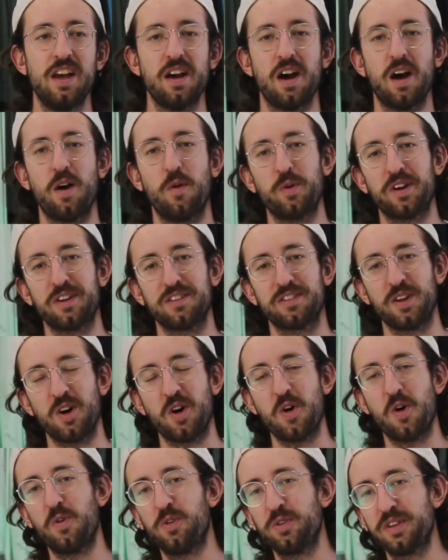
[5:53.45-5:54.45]
We're the
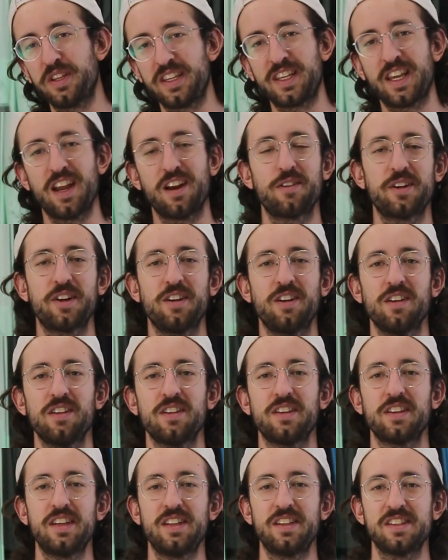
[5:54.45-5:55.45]
only
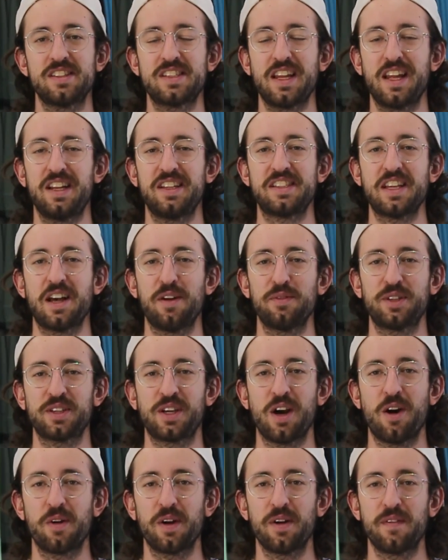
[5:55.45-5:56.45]
carrier in the state of South
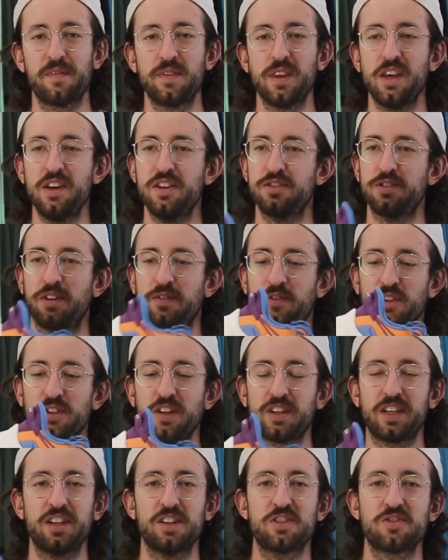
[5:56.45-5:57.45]
Dakota. So if you're
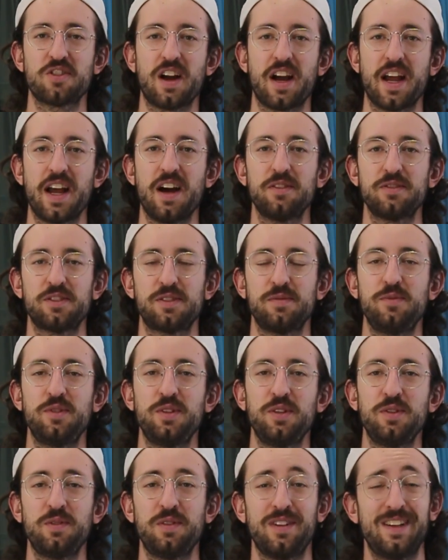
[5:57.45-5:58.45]
looking to try out some
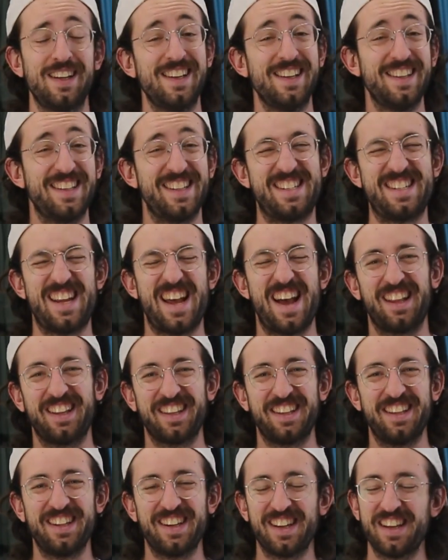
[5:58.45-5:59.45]
new
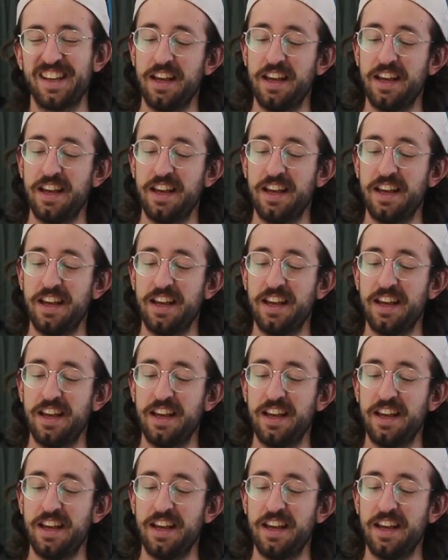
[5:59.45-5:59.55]
Italian